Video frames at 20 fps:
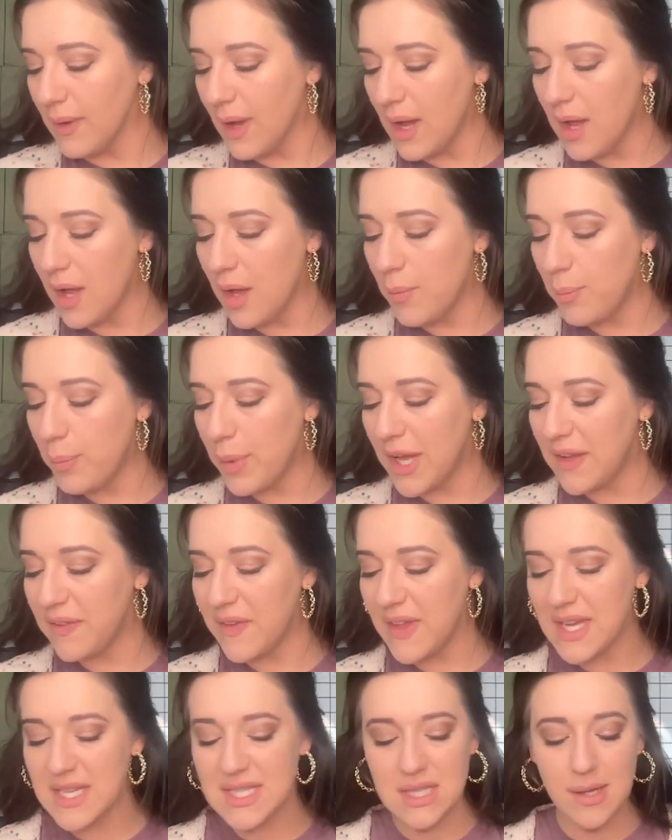
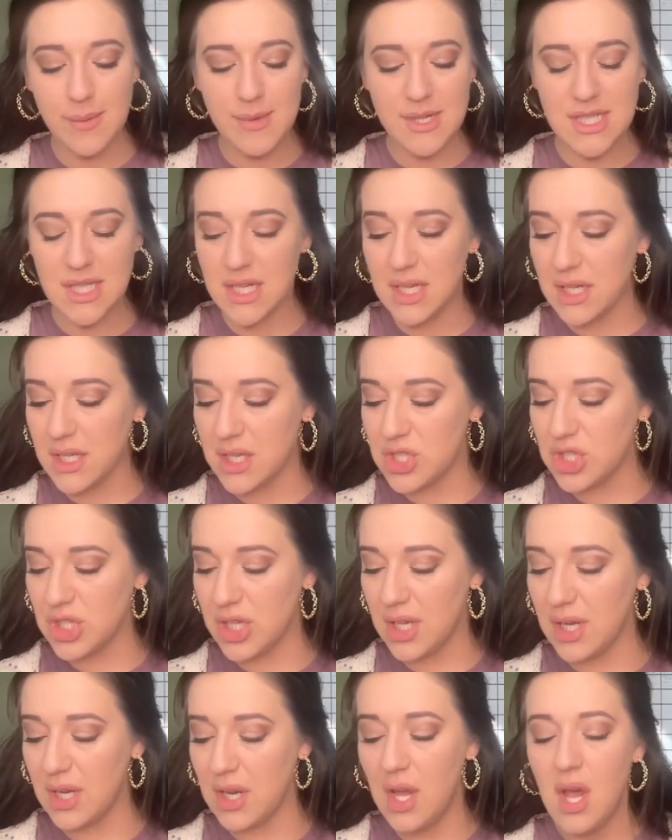but these limited
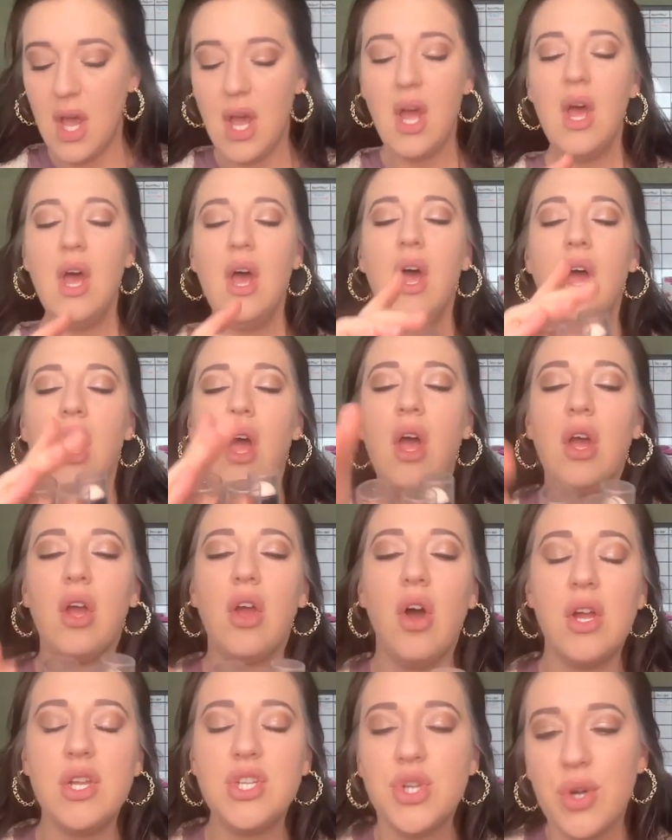edition
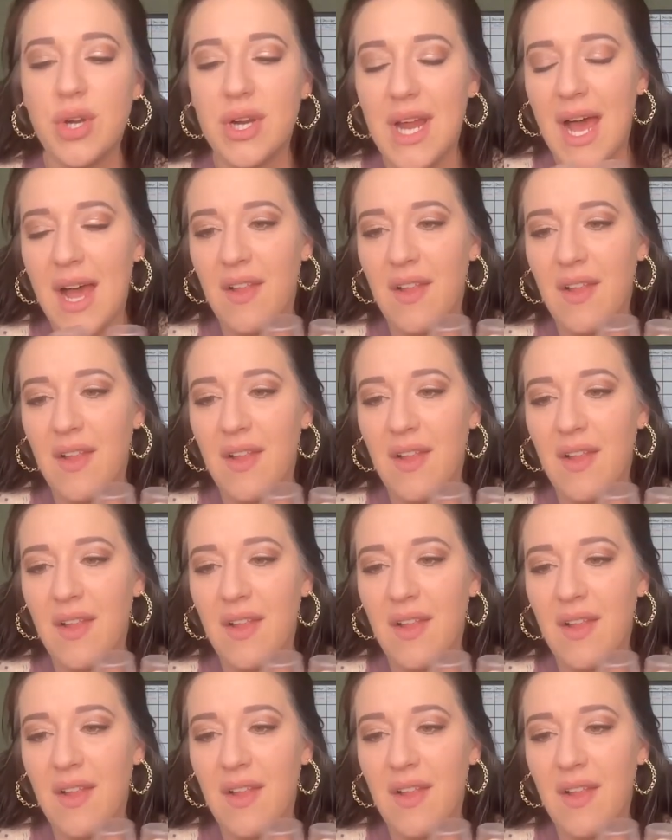contour and